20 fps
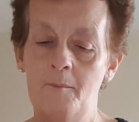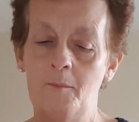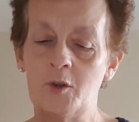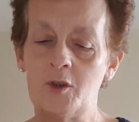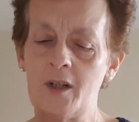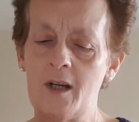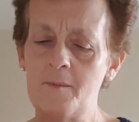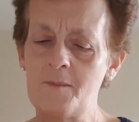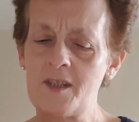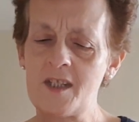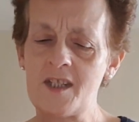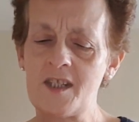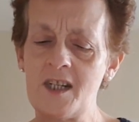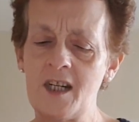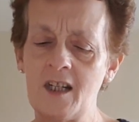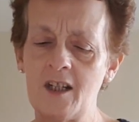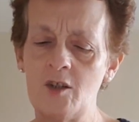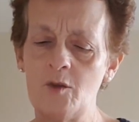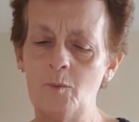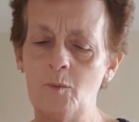but I'm
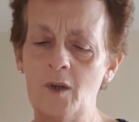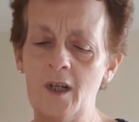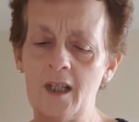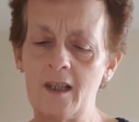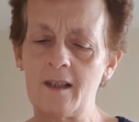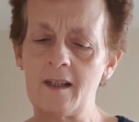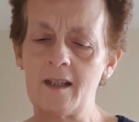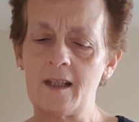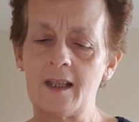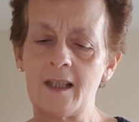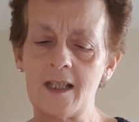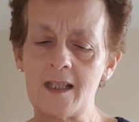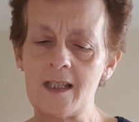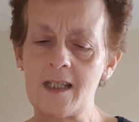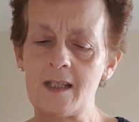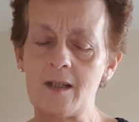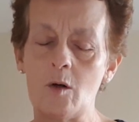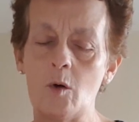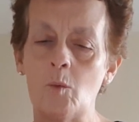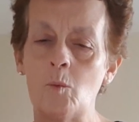sticking with
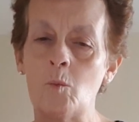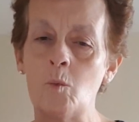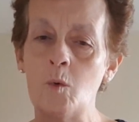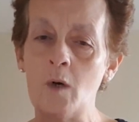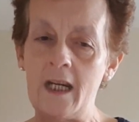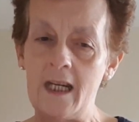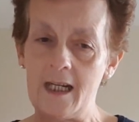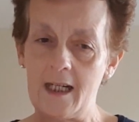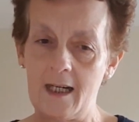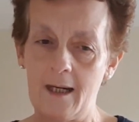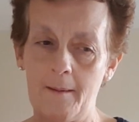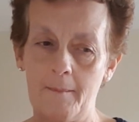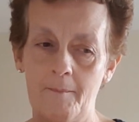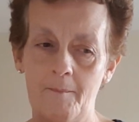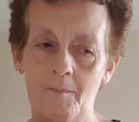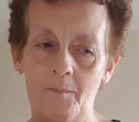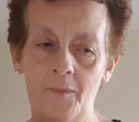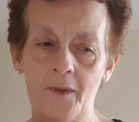this week.